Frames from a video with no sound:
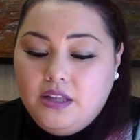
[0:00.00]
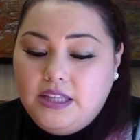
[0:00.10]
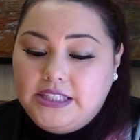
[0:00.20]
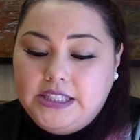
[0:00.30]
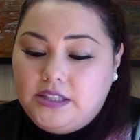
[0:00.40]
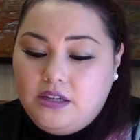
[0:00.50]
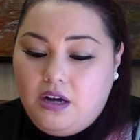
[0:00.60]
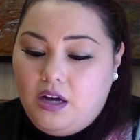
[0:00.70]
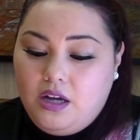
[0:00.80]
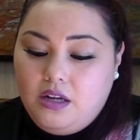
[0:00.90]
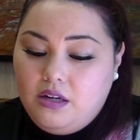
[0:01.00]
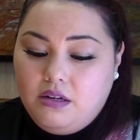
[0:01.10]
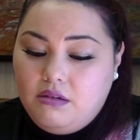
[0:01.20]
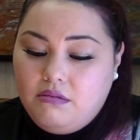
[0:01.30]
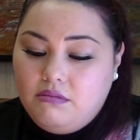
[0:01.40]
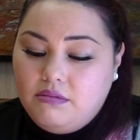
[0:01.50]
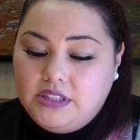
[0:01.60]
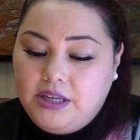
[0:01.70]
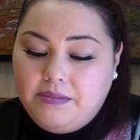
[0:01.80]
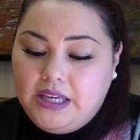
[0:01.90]
This is not
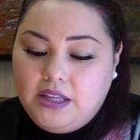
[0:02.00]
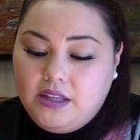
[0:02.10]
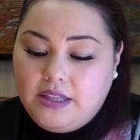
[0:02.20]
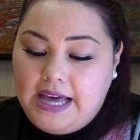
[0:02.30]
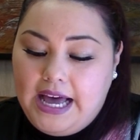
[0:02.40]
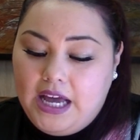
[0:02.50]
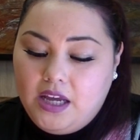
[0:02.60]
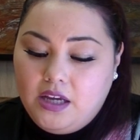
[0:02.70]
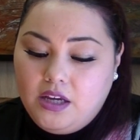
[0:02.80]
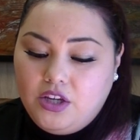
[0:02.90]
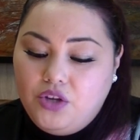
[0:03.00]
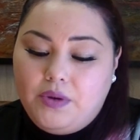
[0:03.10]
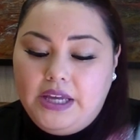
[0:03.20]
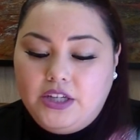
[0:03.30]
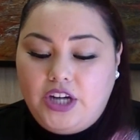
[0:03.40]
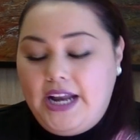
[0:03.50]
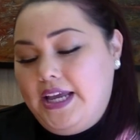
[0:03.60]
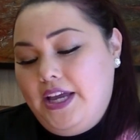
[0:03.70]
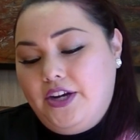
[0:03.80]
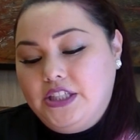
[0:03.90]
something that you can try to
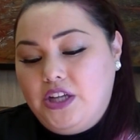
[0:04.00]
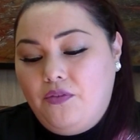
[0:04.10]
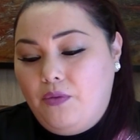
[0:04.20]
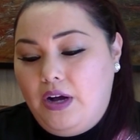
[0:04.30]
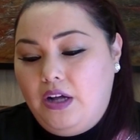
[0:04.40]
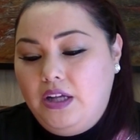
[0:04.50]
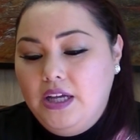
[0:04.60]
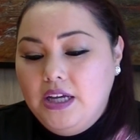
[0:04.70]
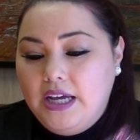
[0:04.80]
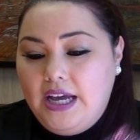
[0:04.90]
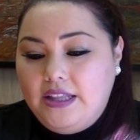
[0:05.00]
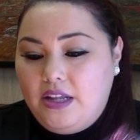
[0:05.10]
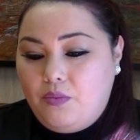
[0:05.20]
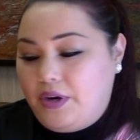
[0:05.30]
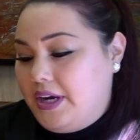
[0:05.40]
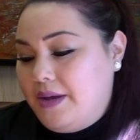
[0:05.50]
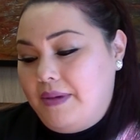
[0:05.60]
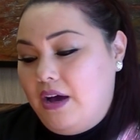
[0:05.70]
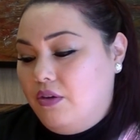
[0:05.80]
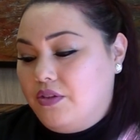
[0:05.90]
get yourself well and then worry
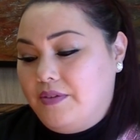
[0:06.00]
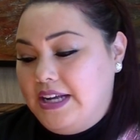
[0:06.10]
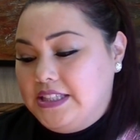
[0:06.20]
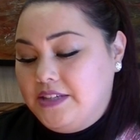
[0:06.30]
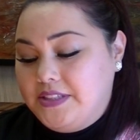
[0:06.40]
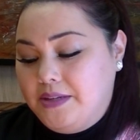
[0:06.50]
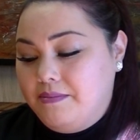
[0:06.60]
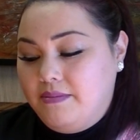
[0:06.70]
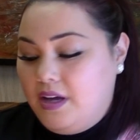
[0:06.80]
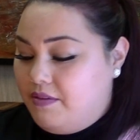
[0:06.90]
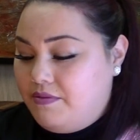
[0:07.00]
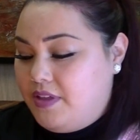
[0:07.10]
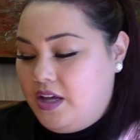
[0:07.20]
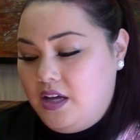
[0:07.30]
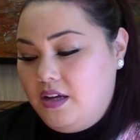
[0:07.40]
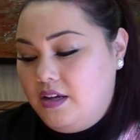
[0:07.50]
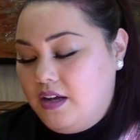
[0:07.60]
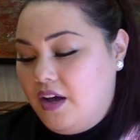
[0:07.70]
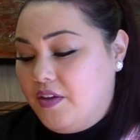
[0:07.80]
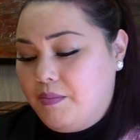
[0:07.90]
about the rest of the
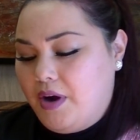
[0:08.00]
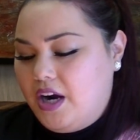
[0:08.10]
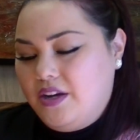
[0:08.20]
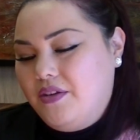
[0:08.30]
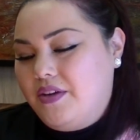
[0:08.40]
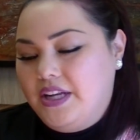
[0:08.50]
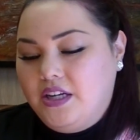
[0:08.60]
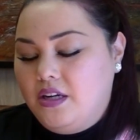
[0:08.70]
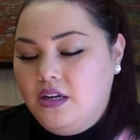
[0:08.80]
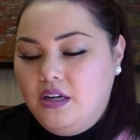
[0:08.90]
other part. You can